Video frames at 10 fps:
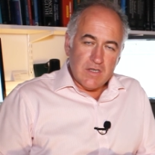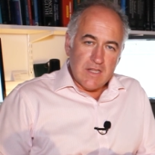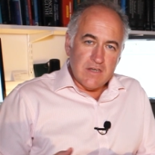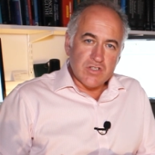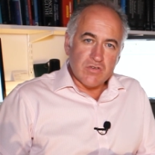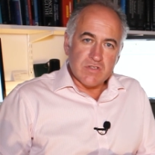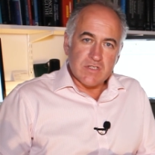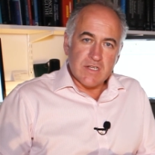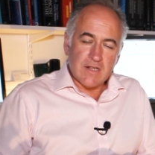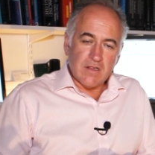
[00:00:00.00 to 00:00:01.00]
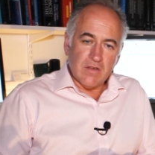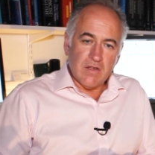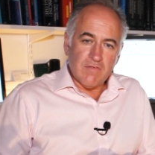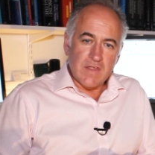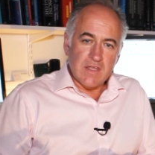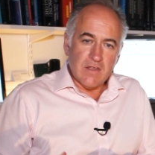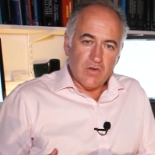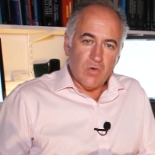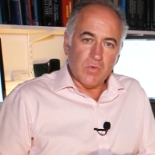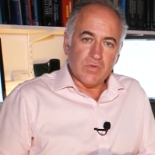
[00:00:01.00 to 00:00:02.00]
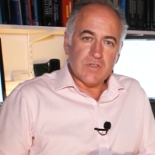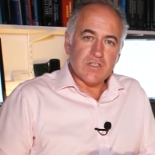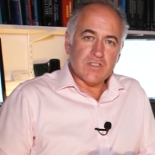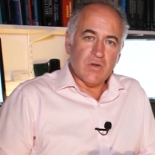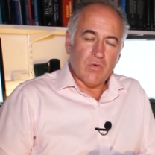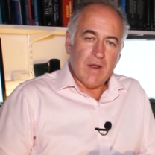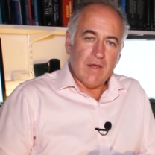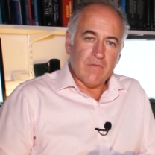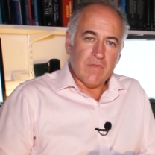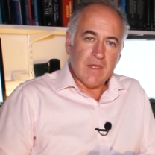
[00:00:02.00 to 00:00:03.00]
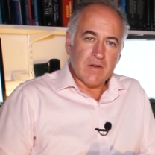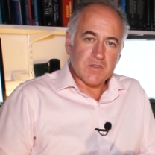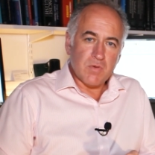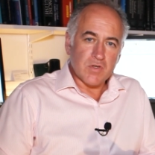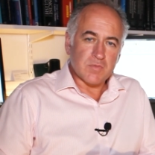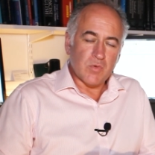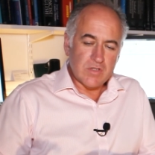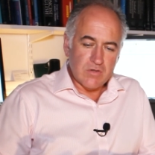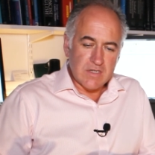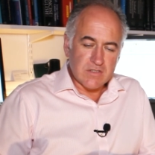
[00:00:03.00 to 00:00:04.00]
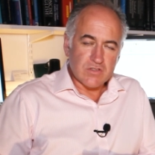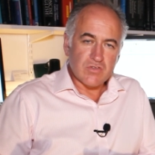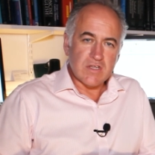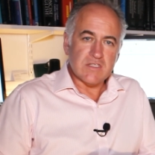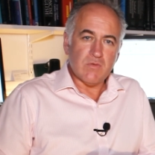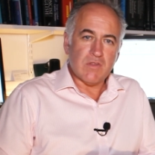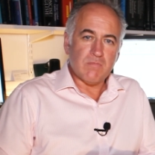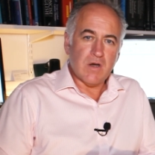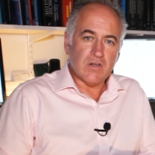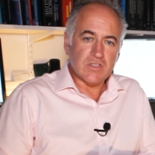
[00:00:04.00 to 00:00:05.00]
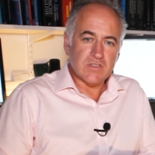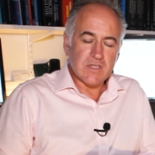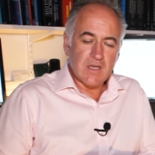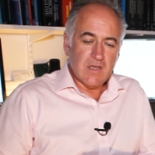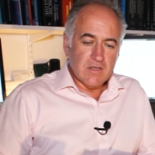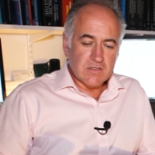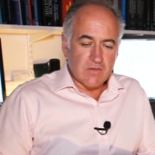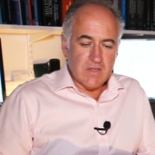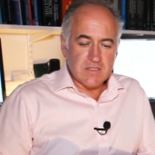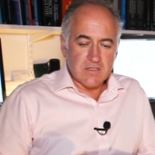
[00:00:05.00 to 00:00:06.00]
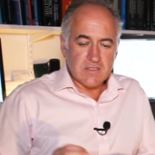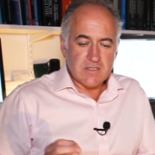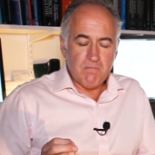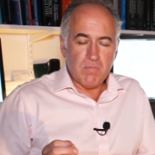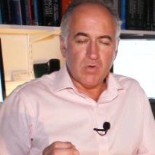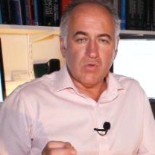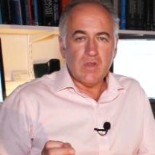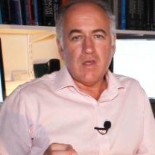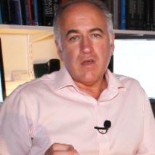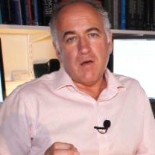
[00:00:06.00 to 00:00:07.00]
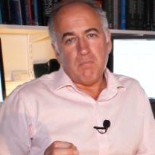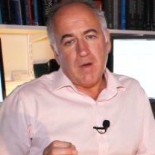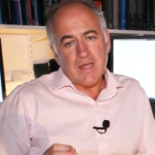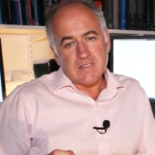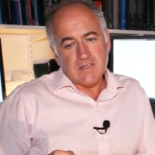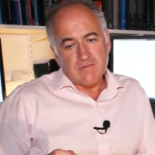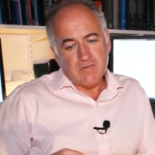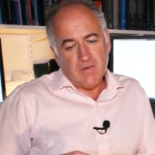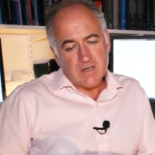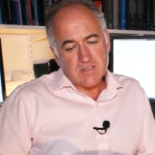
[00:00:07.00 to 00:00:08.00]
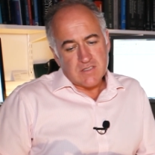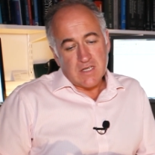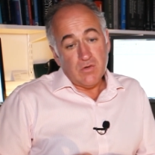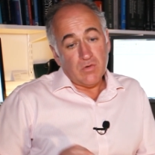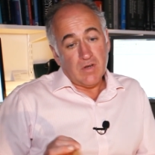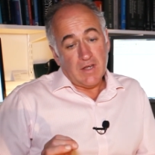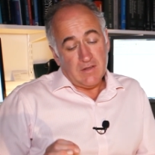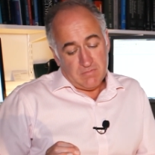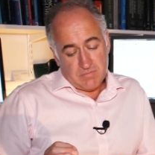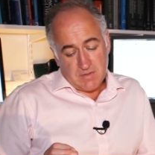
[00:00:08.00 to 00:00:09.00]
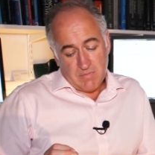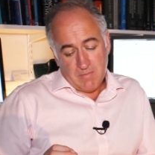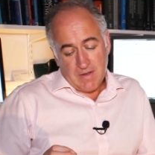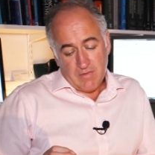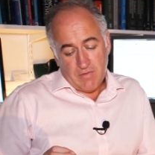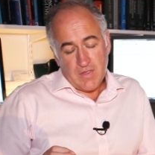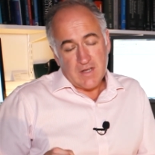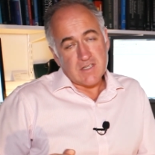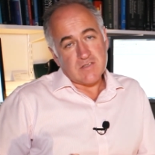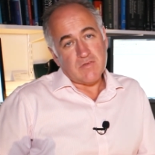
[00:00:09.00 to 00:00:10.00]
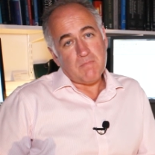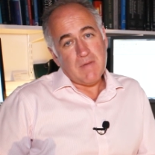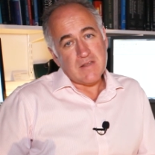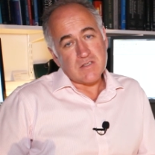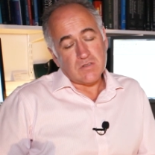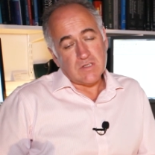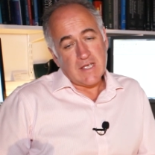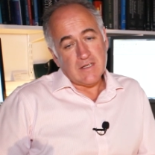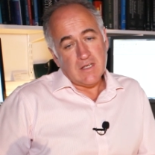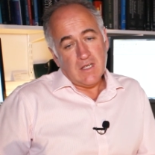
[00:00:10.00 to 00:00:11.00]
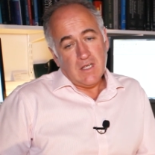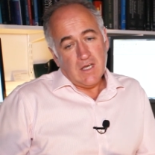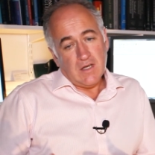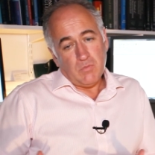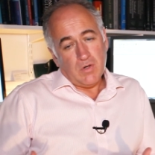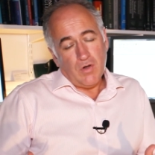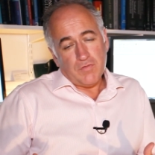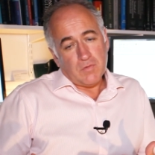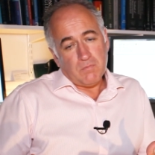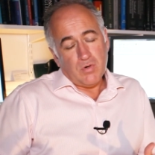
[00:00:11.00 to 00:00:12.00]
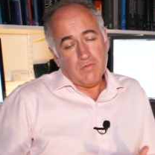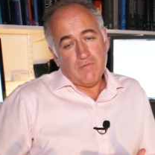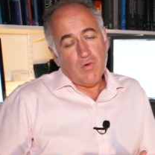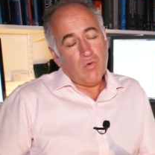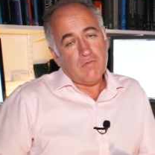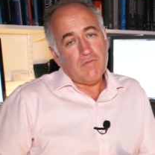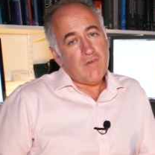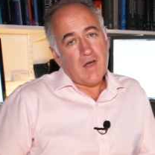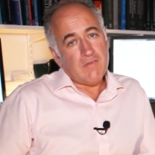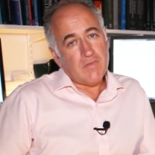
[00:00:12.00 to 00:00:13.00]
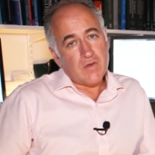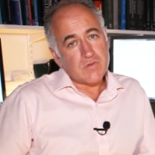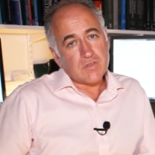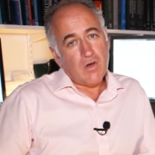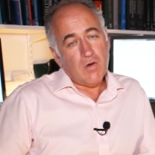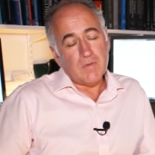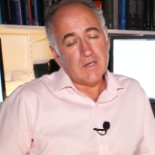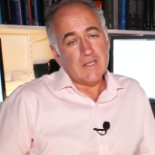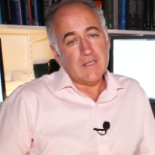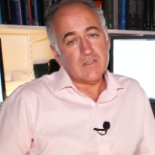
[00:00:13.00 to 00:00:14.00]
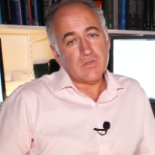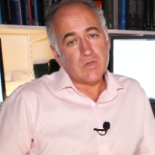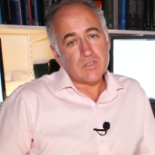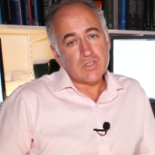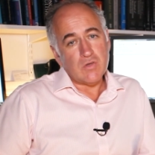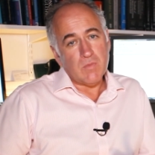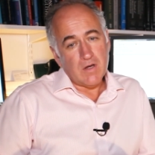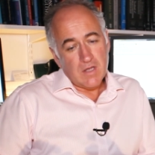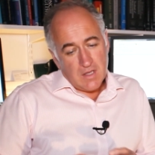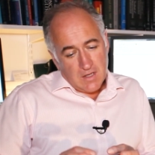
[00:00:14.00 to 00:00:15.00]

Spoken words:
injure as little of the normal tissue around there as possible. We do need to treat it with margins. So these are simple ablative devices. They look like something about the thickness of a pencil lead, and we'll often put 4 and 5 of those commonly into a tumour